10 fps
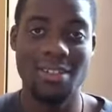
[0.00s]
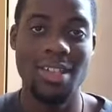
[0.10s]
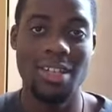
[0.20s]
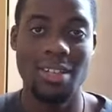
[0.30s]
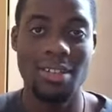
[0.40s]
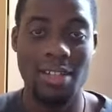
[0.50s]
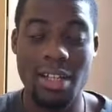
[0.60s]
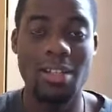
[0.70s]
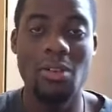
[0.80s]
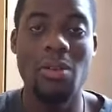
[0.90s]
I was like,
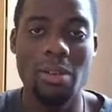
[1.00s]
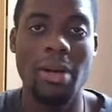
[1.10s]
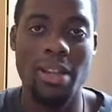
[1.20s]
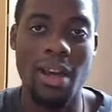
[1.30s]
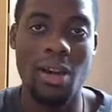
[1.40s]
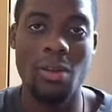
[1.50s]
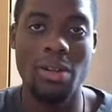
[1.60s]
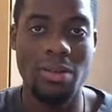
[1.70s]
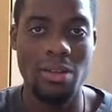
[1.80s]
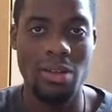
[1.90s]
yeah, don't worry about that, I
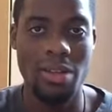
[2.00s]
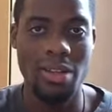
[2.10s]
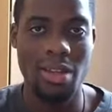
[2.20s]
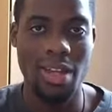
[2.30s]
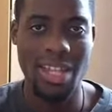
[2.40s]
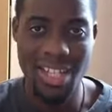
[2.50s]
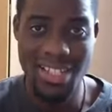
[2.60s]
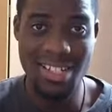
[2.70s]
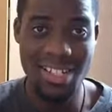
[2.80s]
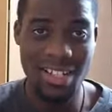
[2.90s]
will. And then
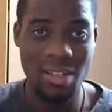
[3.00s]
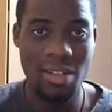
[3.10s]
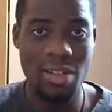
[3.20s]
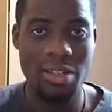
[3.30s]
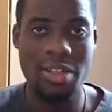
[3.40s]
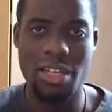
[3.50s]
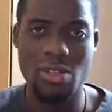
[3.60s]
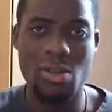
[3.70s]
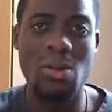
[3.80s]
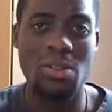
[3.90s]
she said, Yeah, you
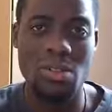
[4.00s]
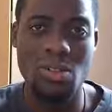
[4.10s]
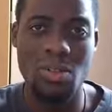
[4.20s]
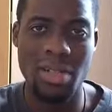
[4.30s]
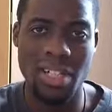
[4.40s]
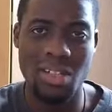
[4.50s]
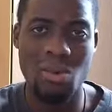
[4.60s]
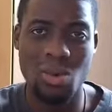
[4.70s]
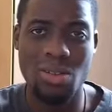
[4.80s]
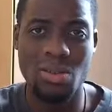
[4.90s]
talk the talk, but can you
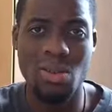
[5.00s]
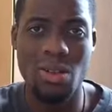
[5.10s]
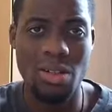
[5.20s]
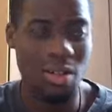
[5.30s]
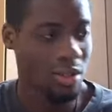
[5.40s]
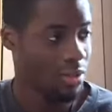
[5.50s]
walk the walk?